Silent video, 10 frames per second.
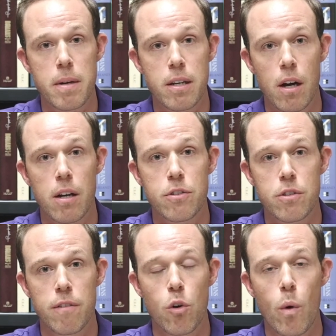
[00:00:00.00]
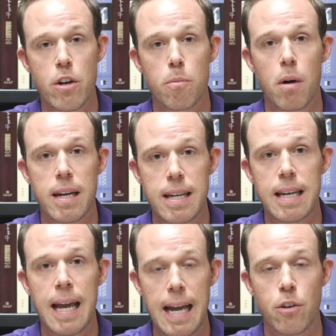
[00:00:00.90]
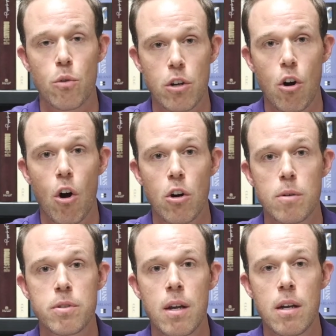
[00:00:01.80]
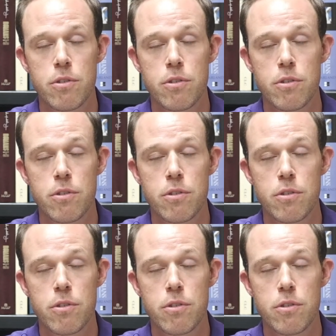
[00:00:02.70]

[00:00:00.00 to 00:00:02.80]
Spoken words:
because of the way your body can handle the carbs.